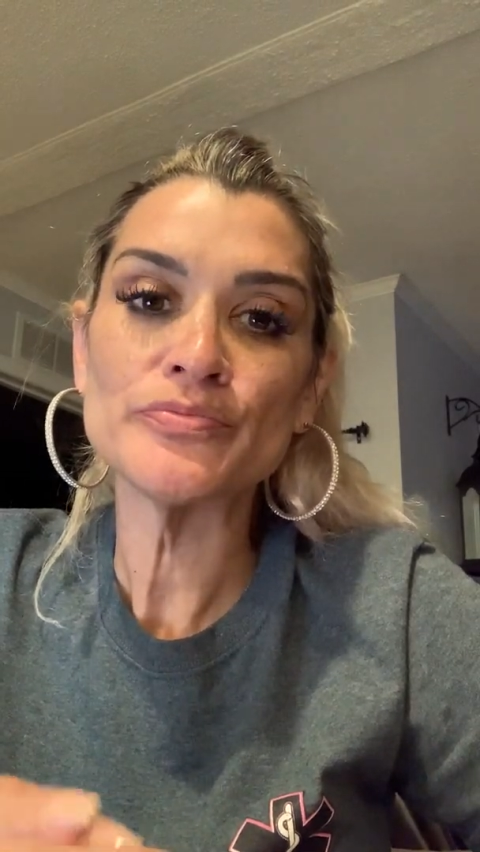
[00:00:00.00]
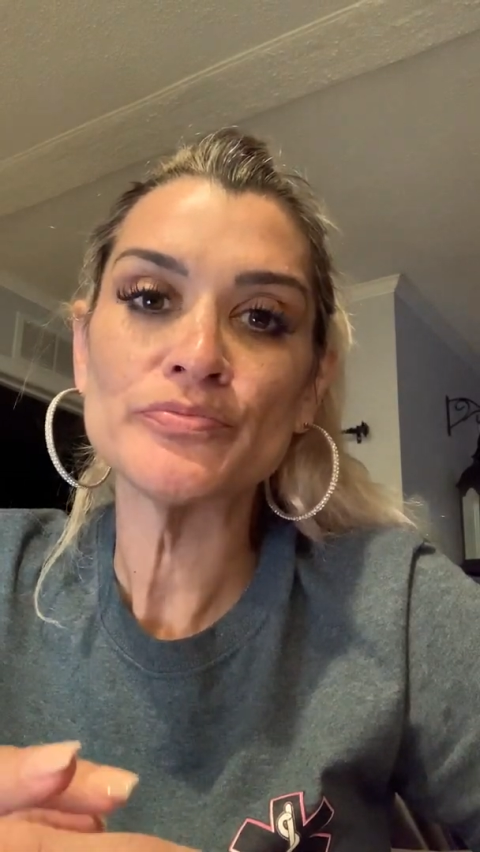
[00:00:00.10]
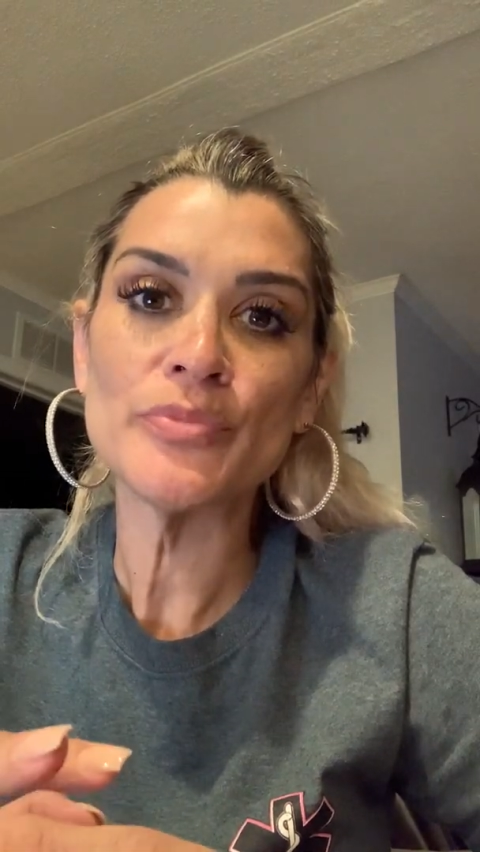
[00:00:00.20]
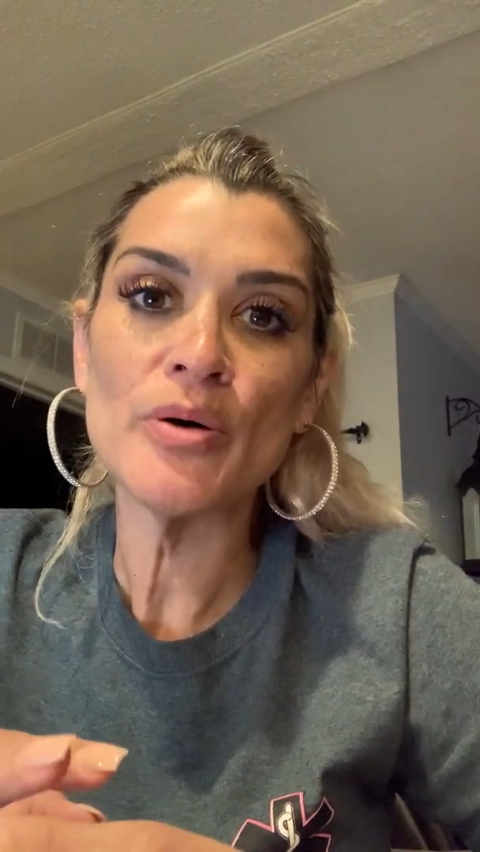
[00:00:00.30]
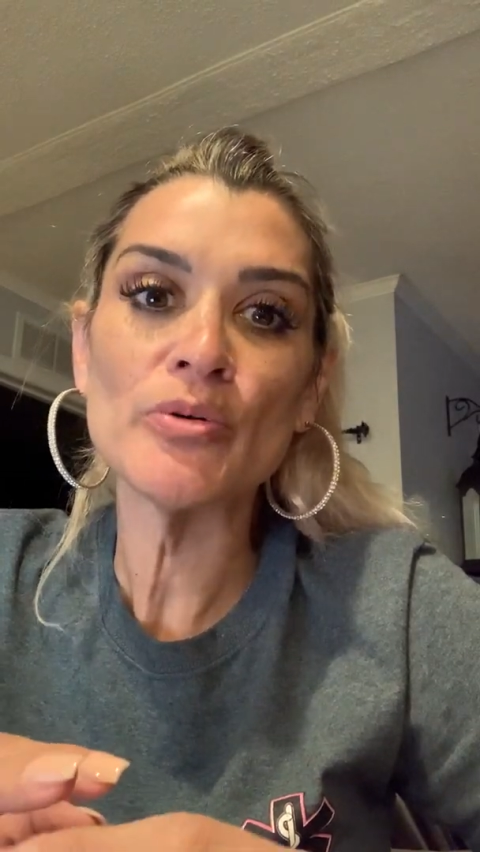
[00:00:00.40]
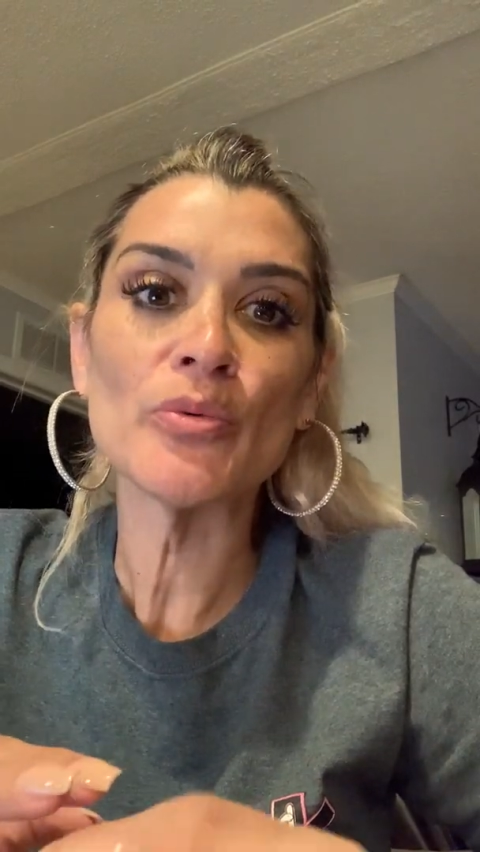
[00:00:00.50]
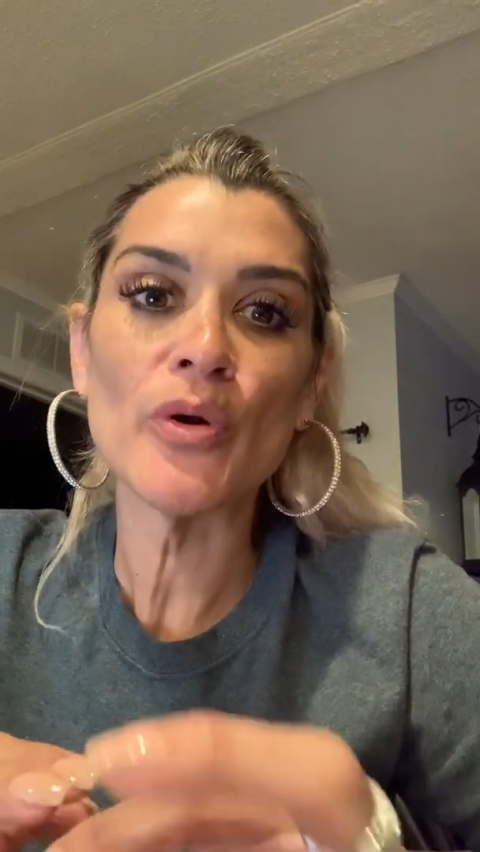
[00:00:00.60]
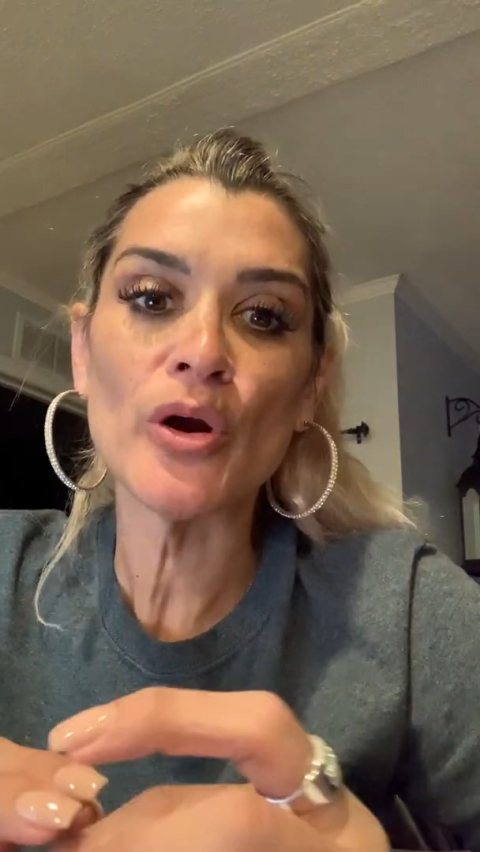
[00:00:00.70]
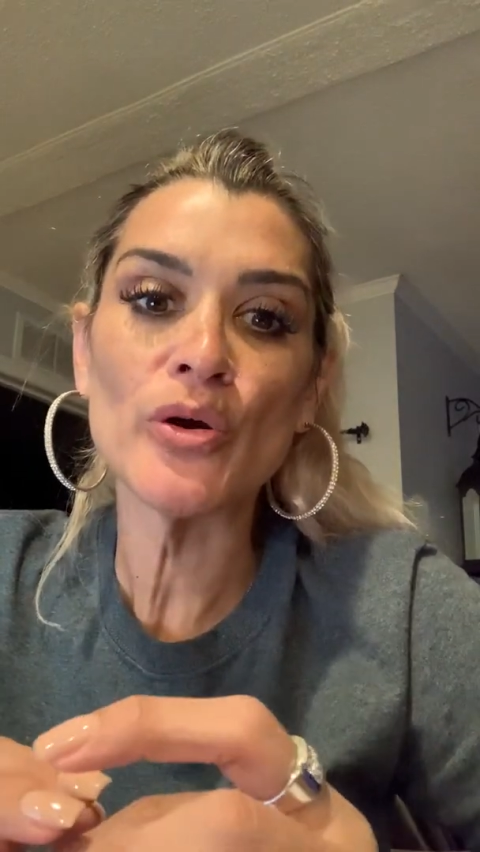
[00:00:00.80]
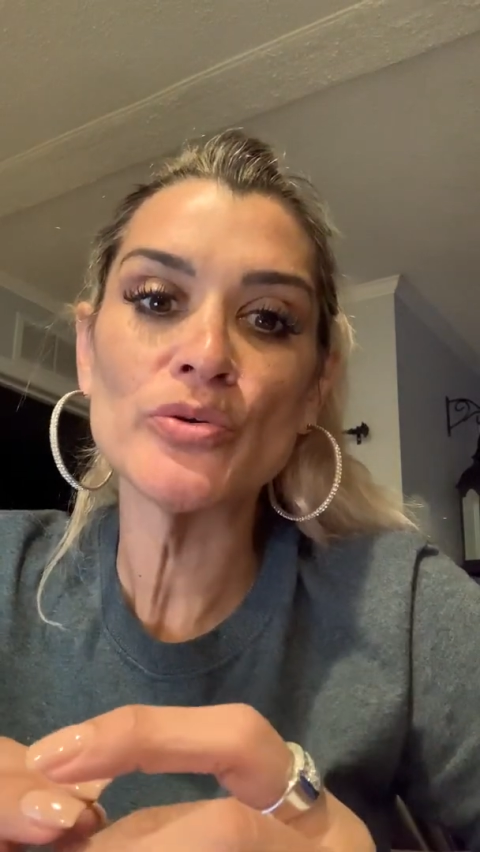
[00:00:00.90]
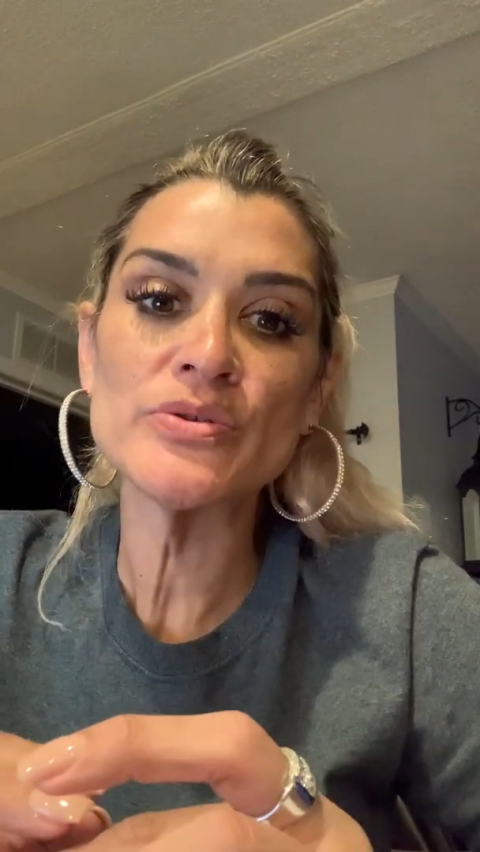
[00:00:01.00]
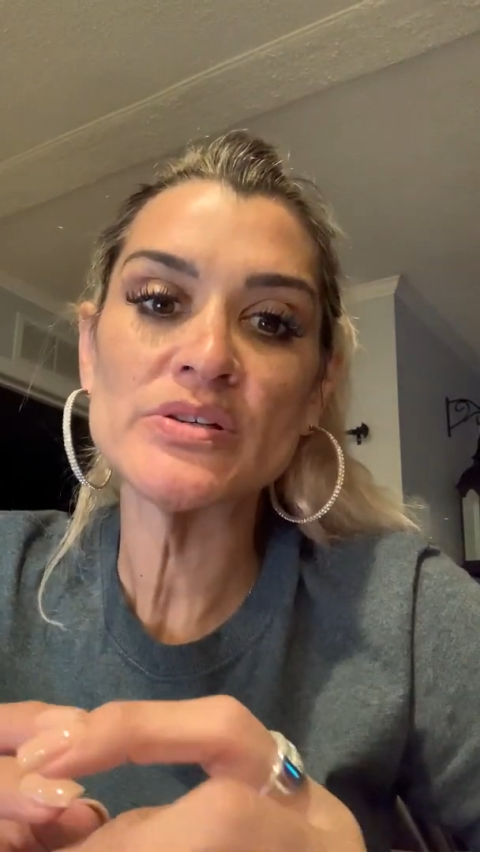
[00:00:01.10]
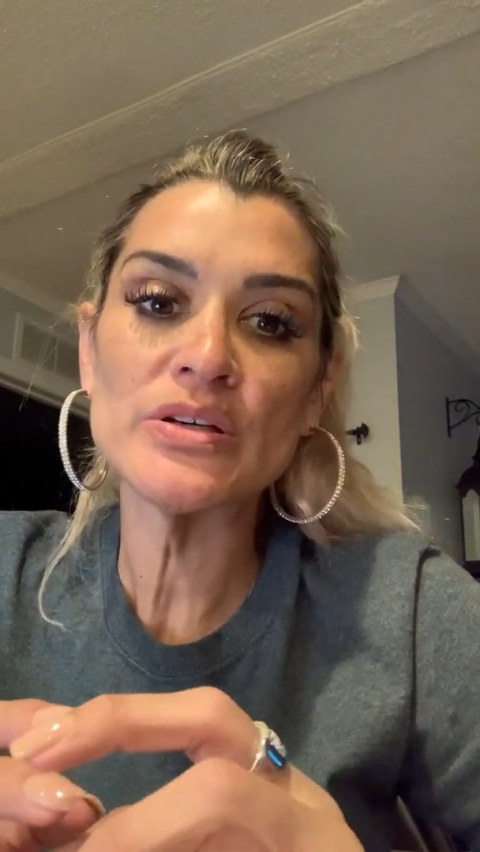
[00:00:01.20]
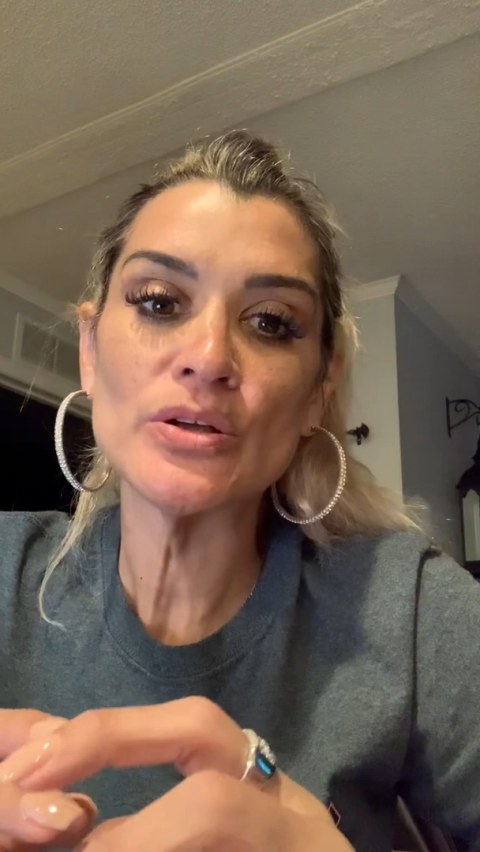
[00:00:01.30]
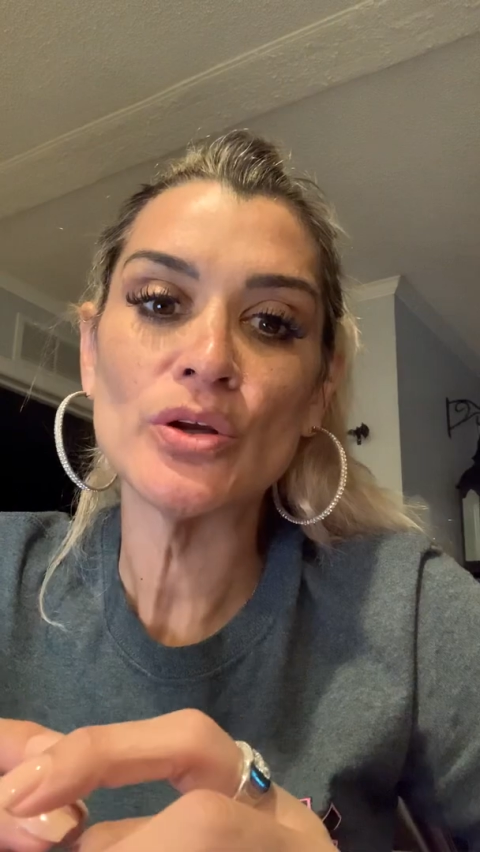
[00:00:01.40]
public records
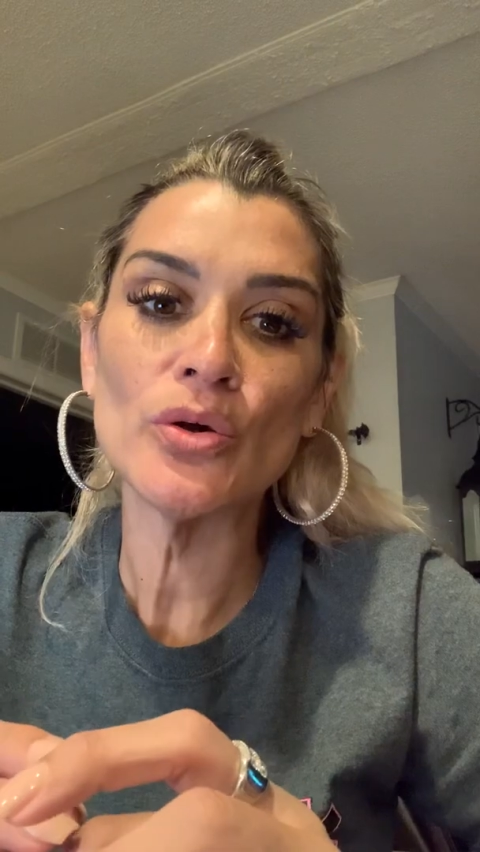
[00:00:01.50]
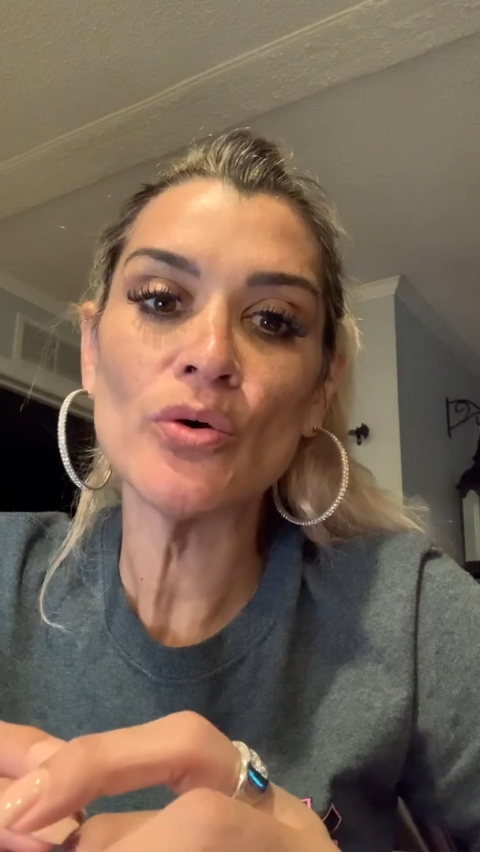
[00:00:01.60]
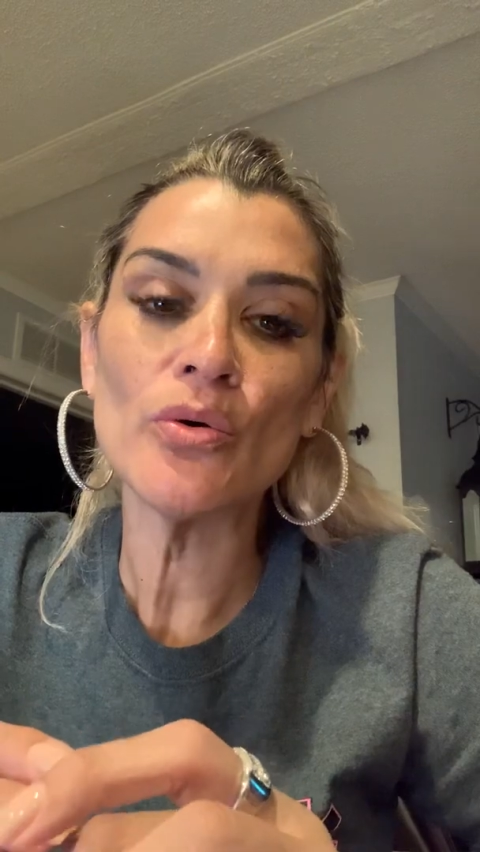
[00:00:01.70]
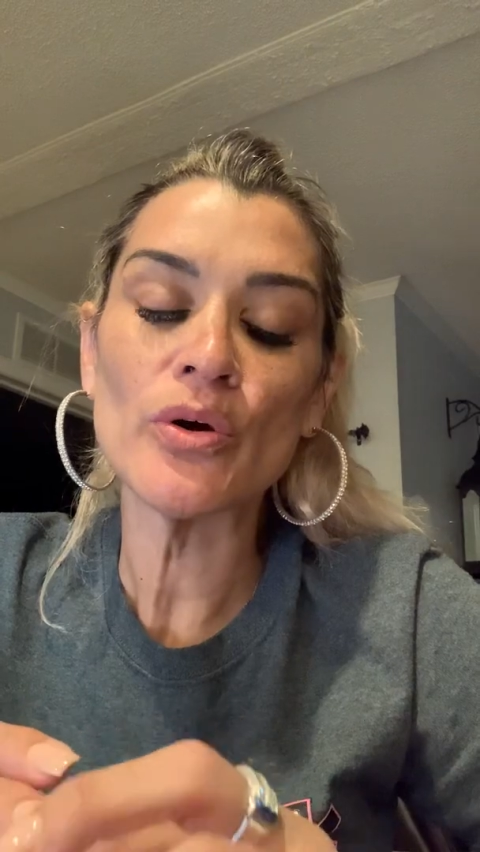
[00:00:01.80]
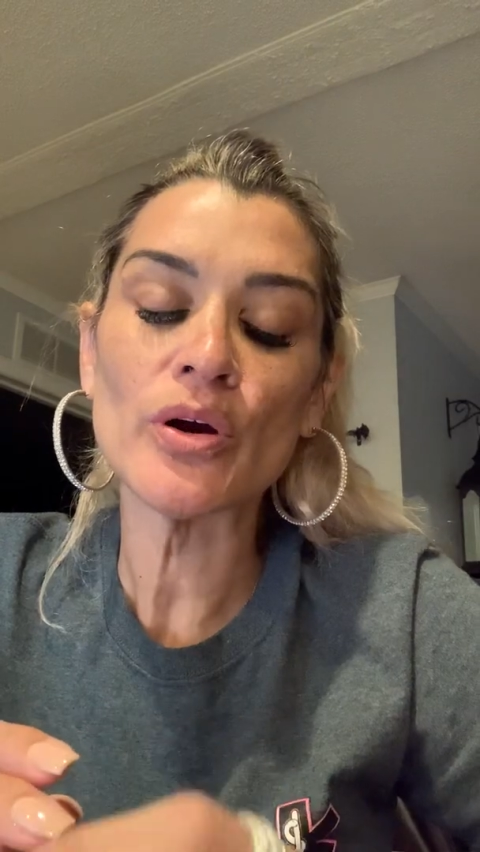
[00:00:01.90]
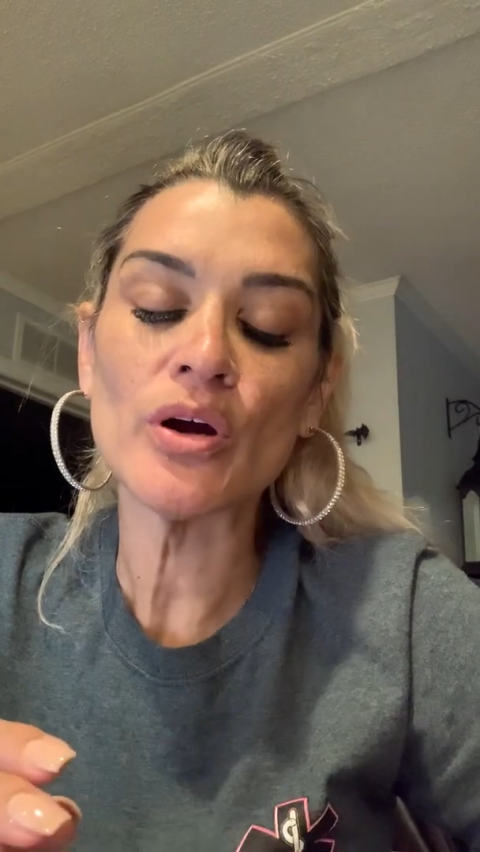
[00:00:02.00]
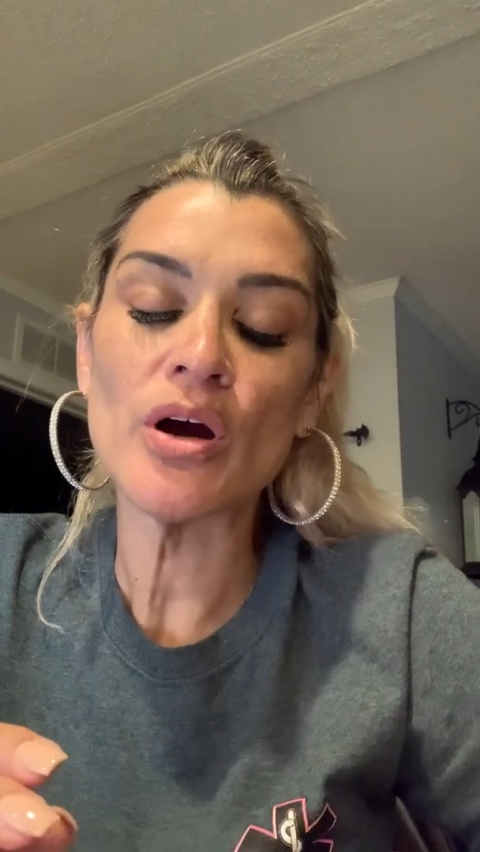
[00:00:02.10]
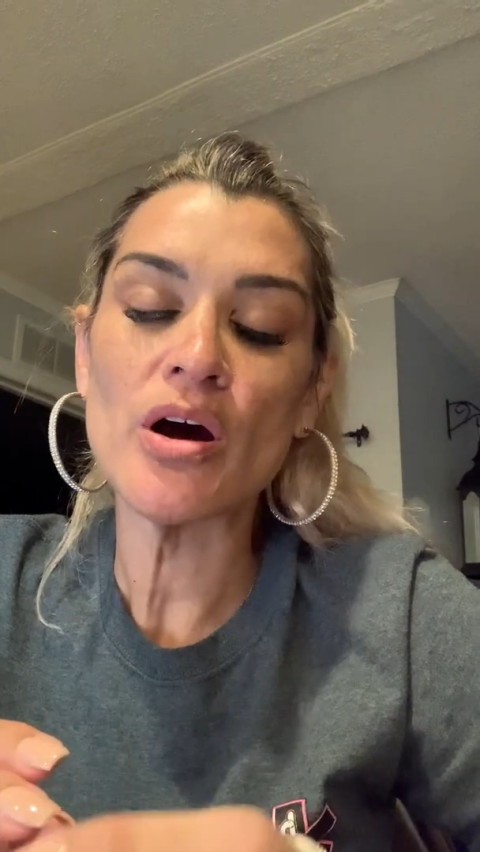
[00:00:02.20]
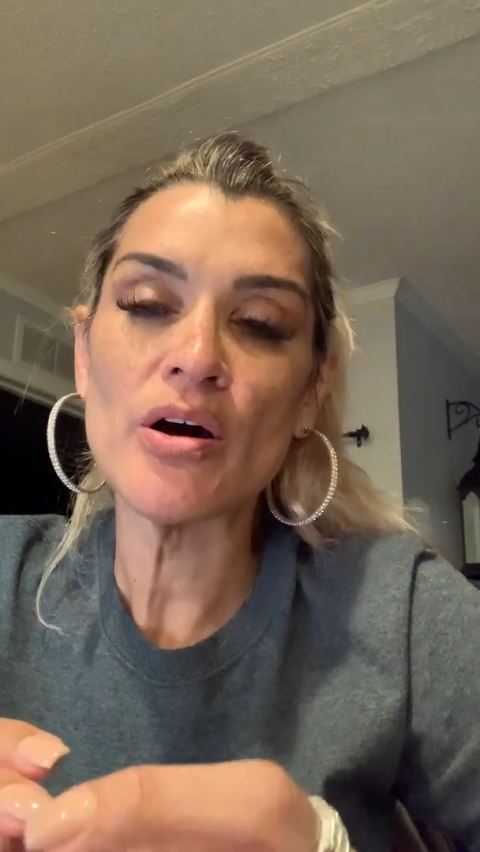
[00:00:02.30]
in New York.